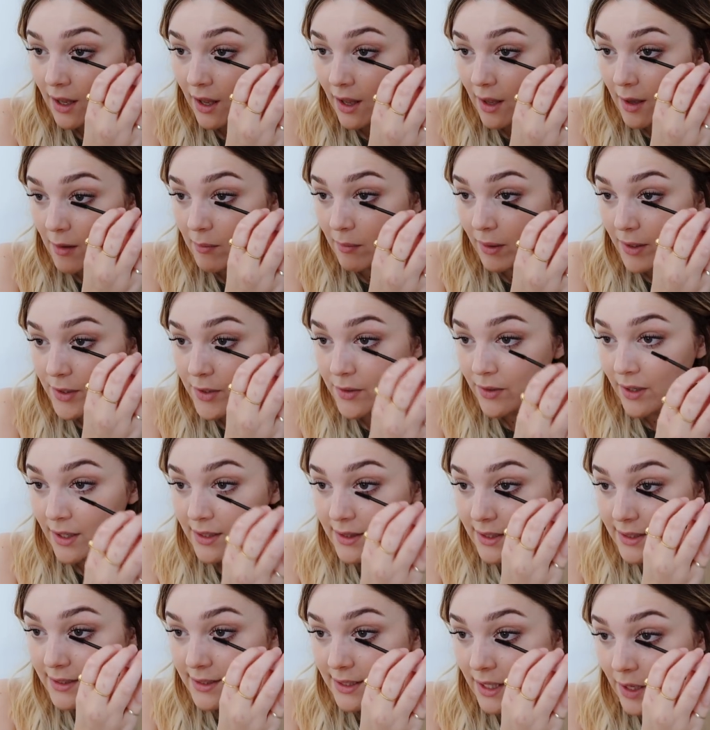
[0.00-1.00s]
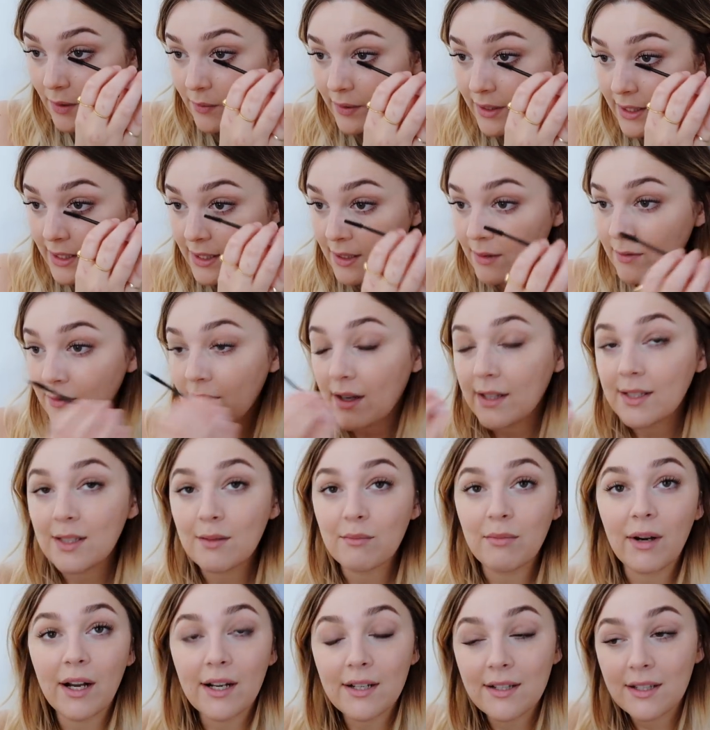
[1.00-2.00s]
I tried this out in the first
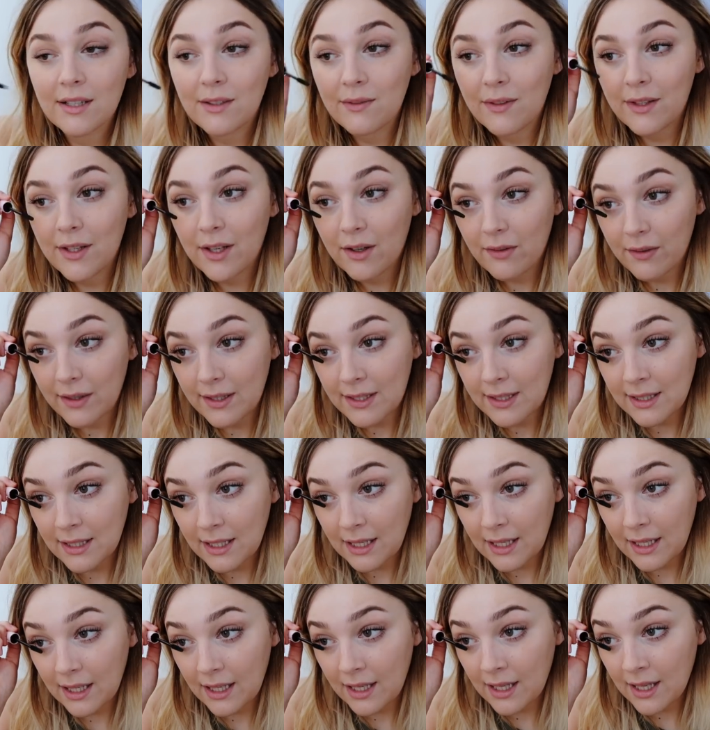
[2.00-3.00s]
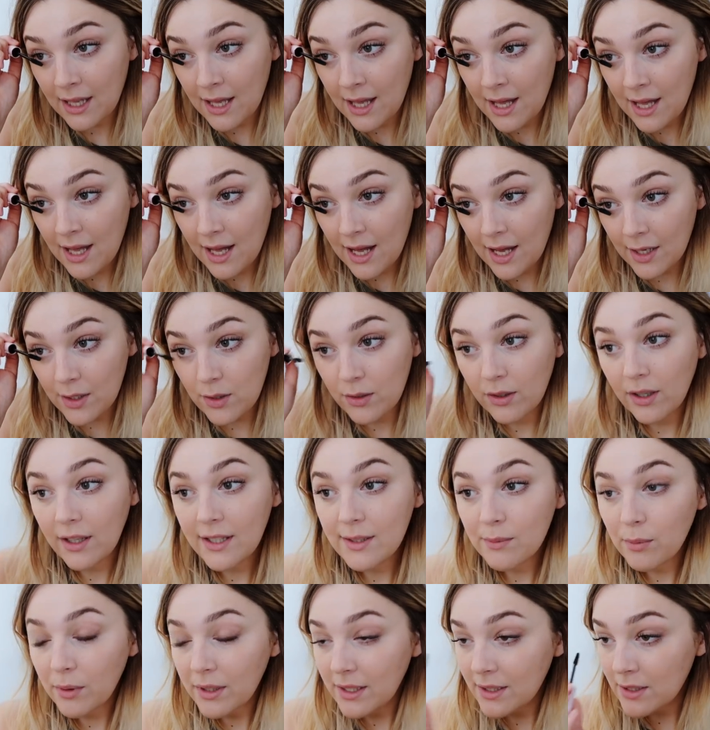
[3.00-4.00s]
impressions video recently, and you
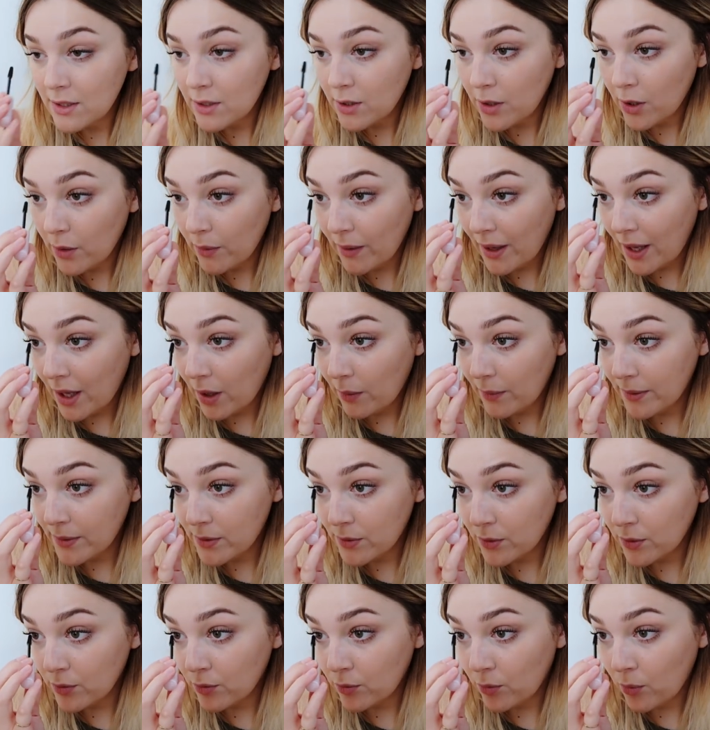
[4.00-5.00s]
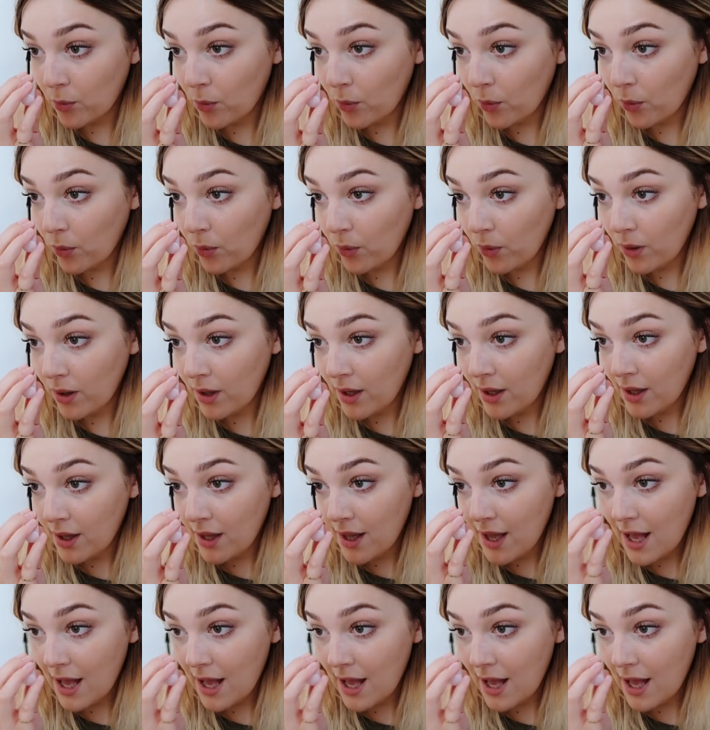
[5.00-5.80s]
guys wanted to know how it sort of wore.